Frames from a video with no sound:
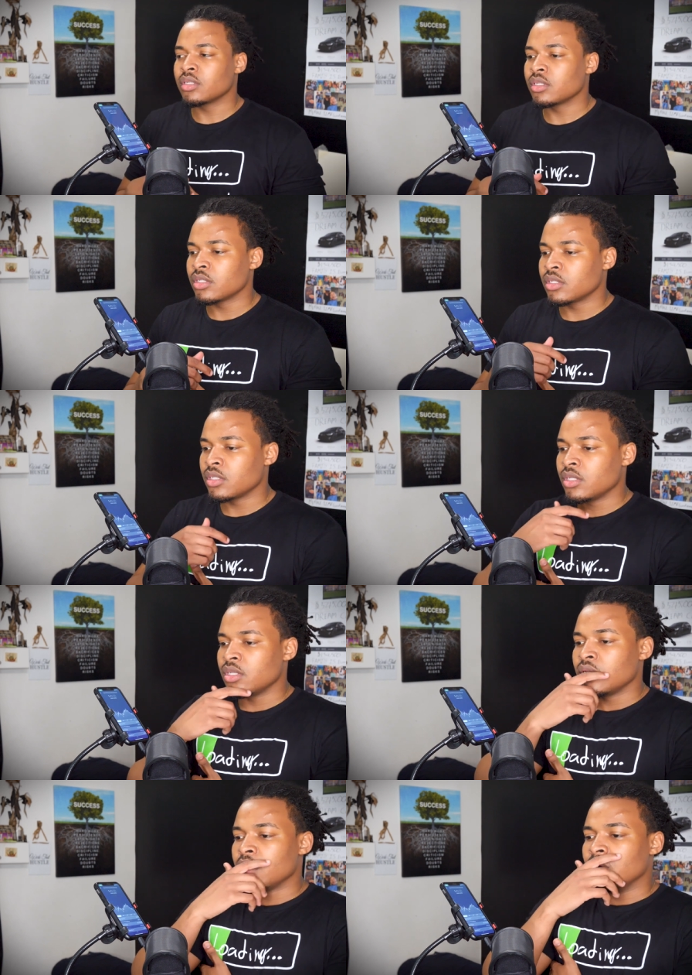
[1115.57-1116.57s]
followers and
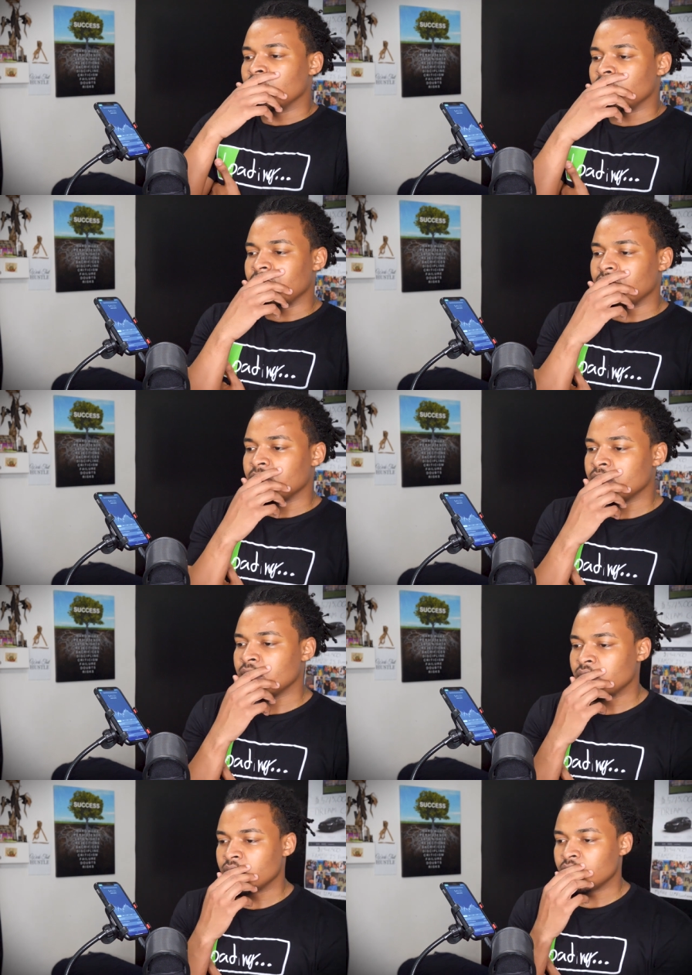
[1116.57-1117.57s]
so on. Wow. There, there are a
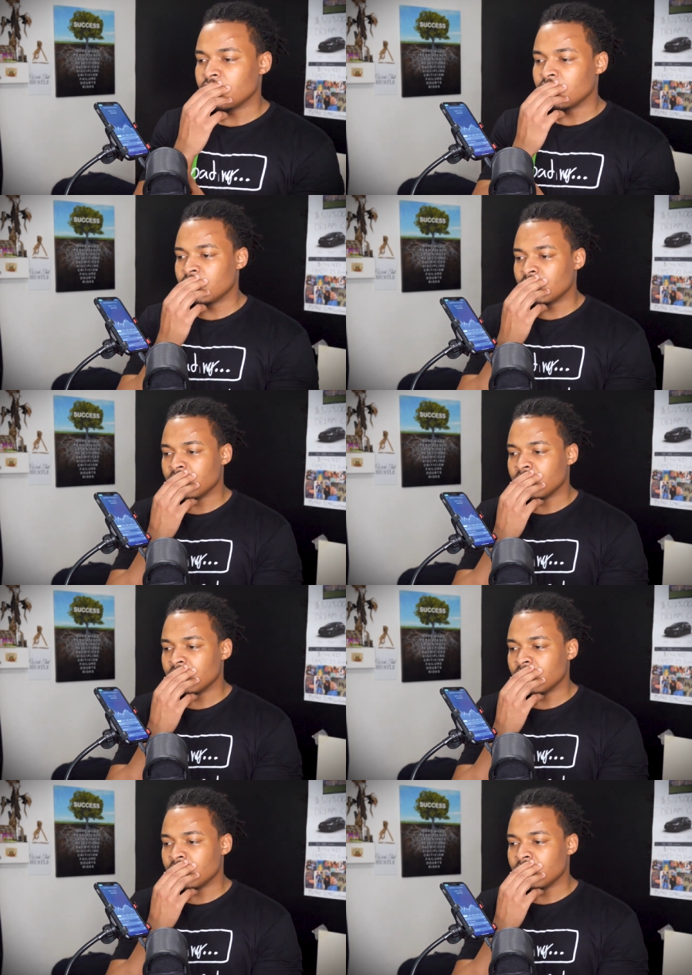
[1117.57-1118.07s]
lot of options.